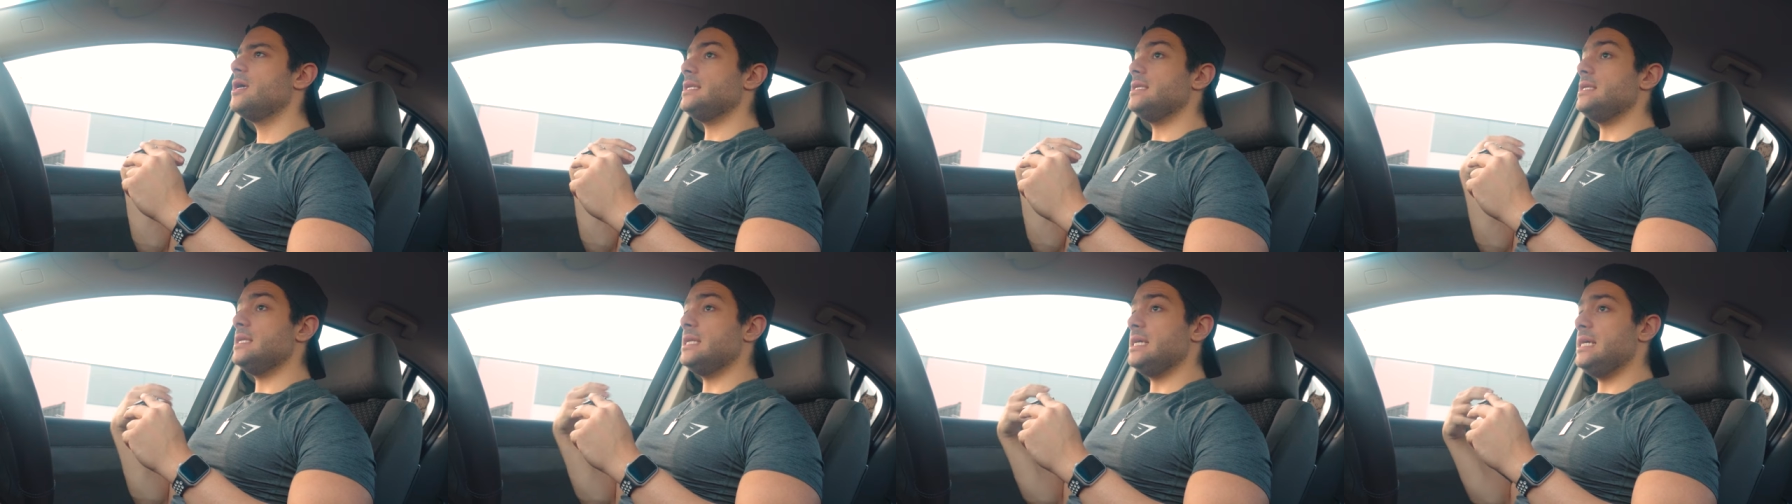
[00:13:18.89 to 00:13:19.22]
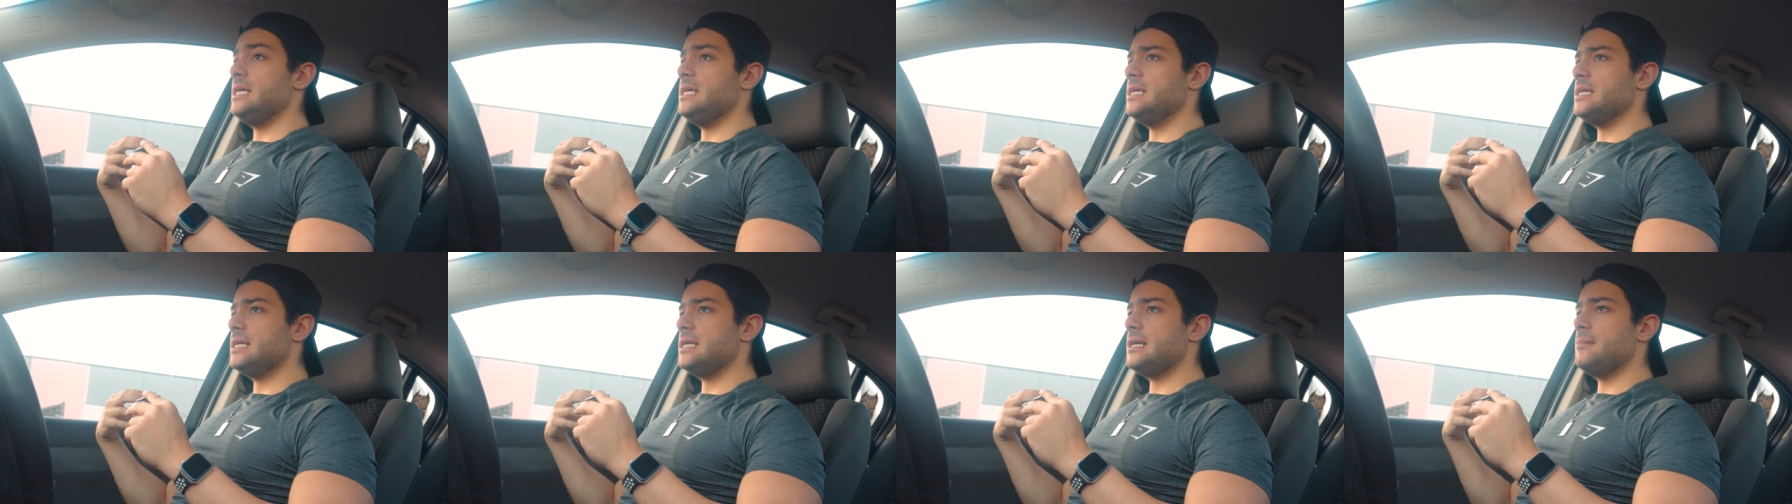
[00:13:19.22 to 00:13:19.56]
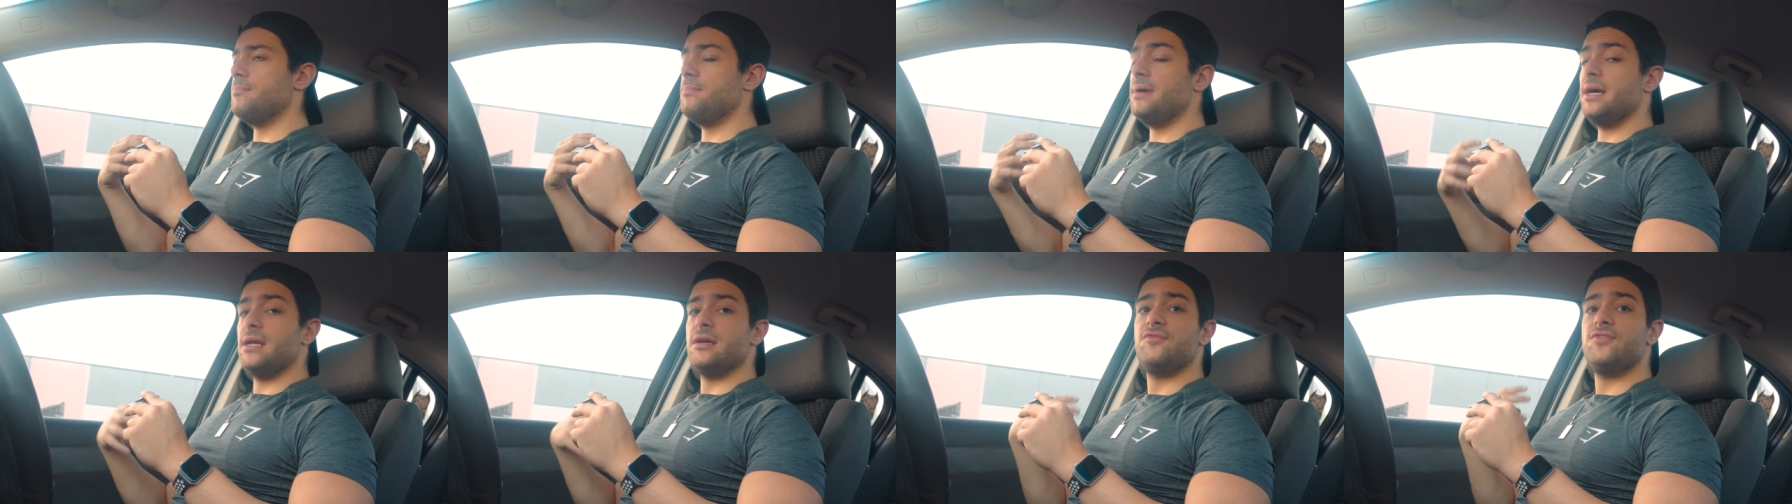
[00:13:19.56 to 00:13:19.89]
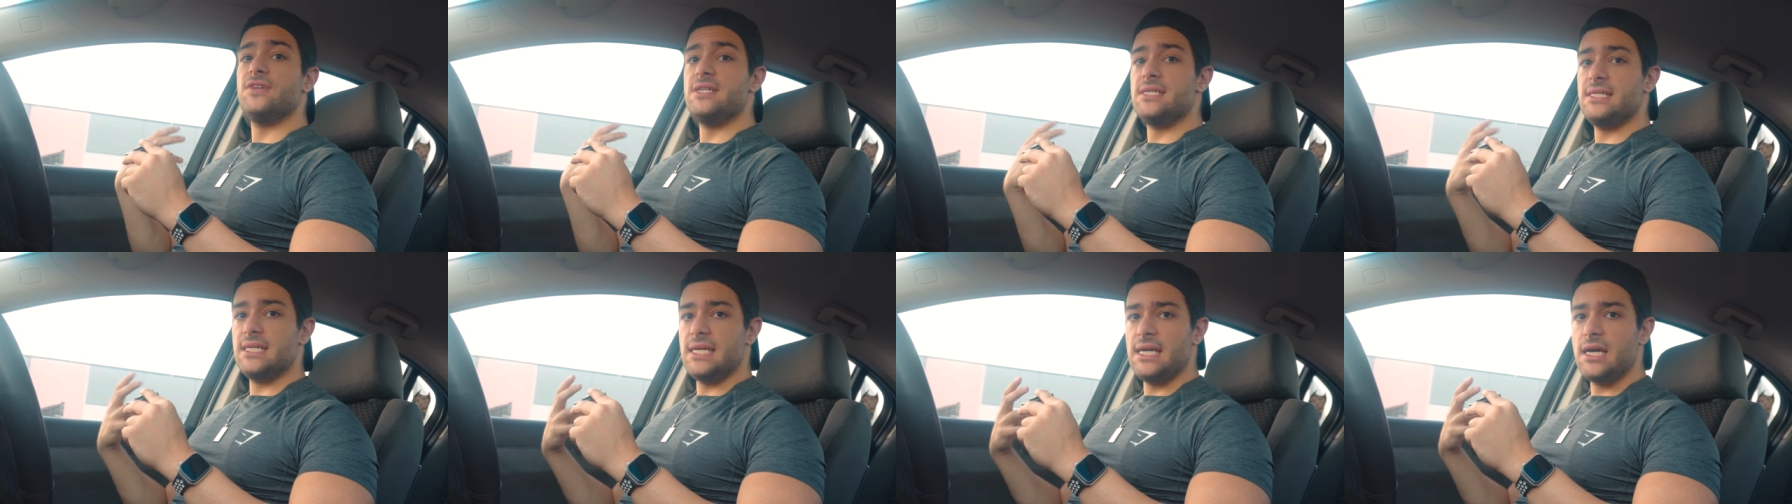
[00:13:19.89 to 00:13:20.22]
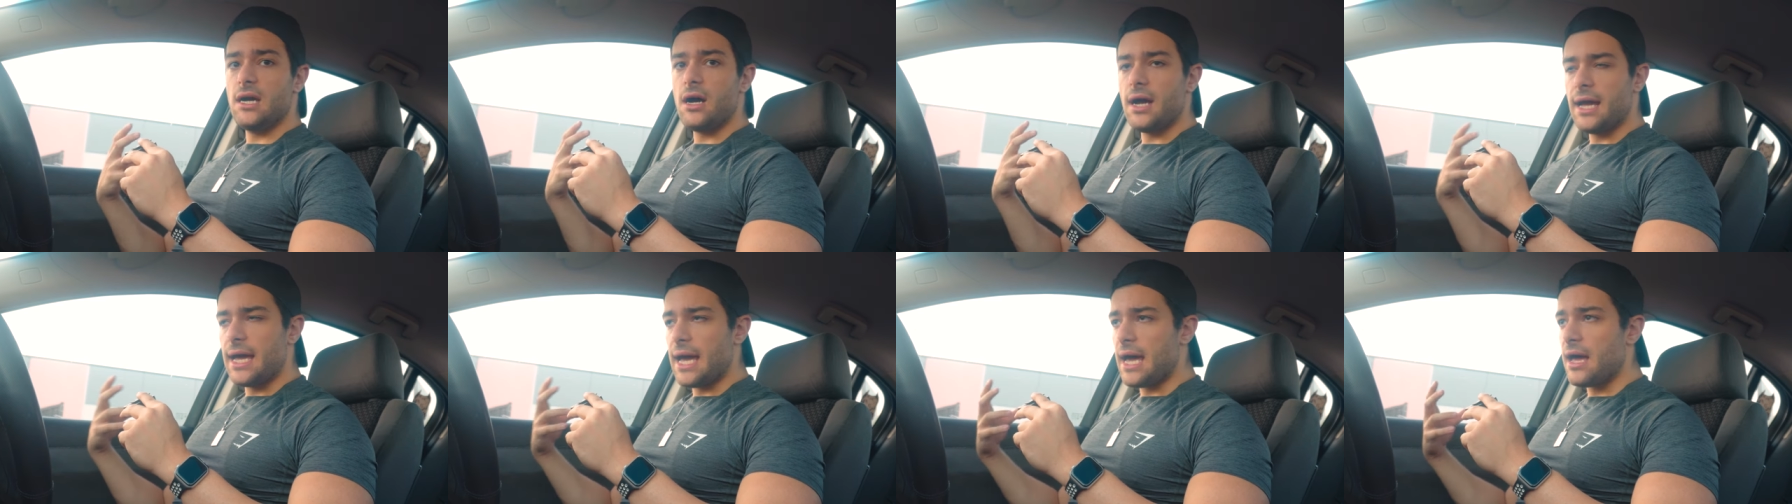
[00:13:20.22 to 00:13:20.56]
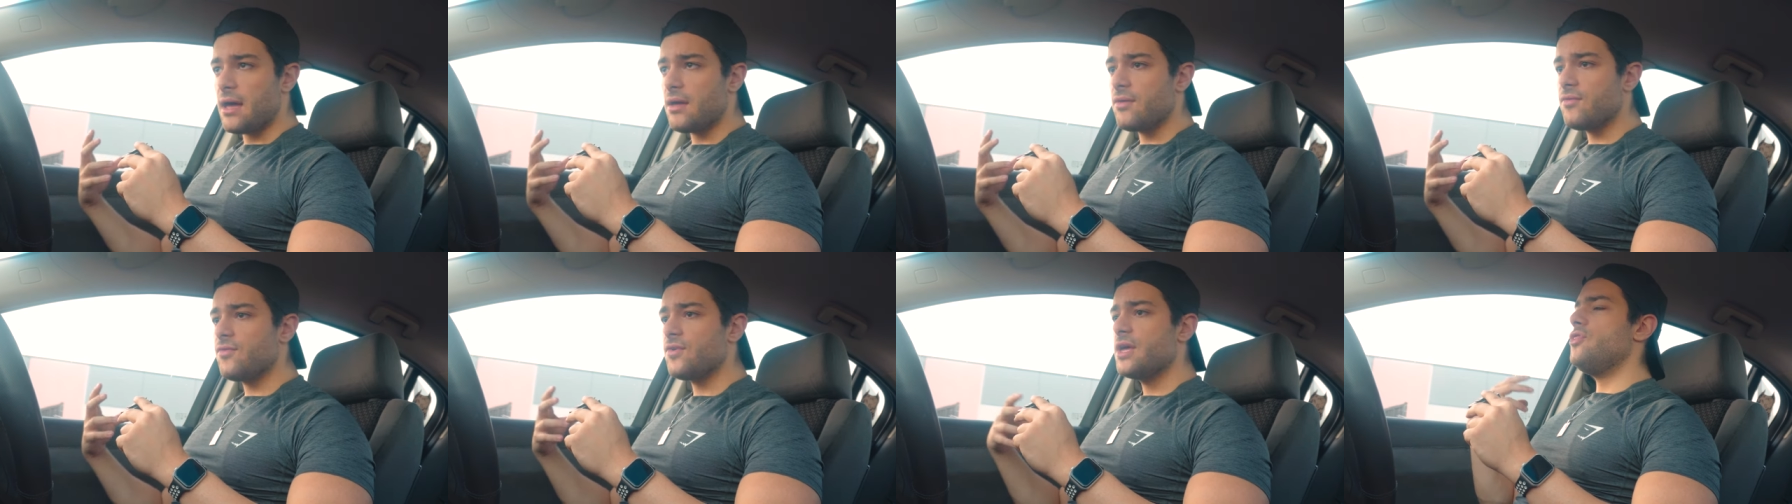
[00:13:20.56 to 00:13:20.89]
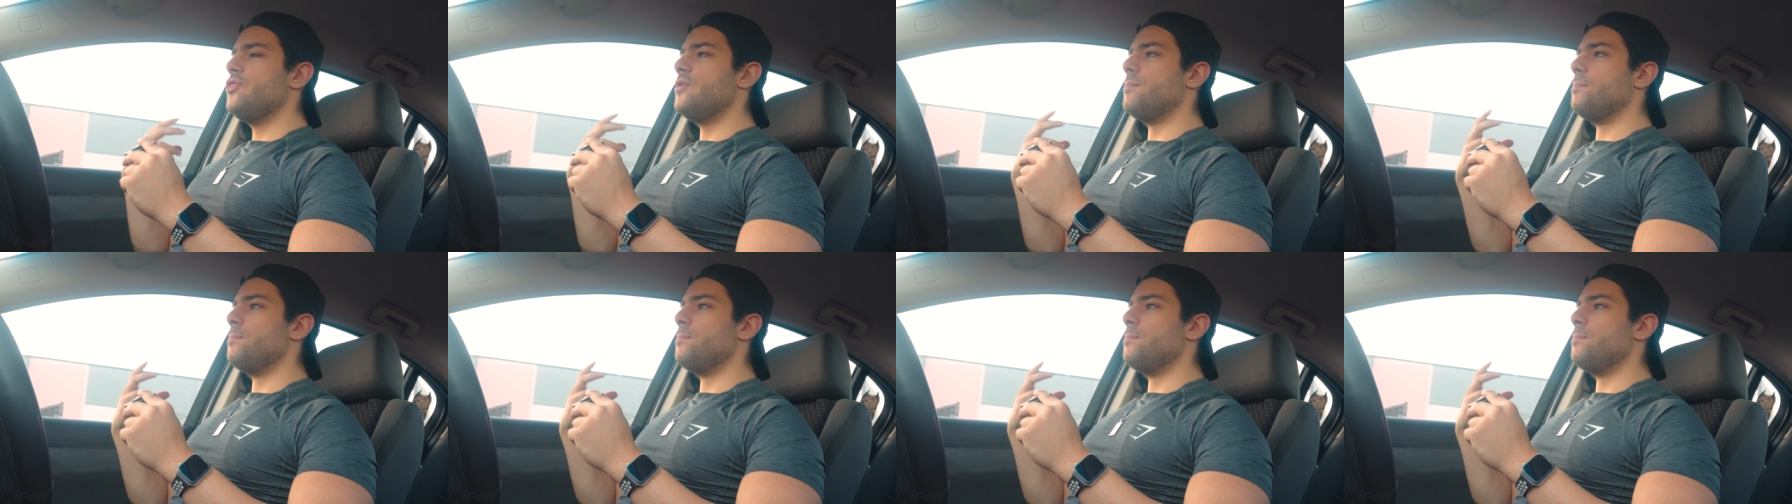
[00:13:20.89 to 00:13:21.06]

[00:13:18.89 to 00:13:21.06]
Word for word: leaner better physique i have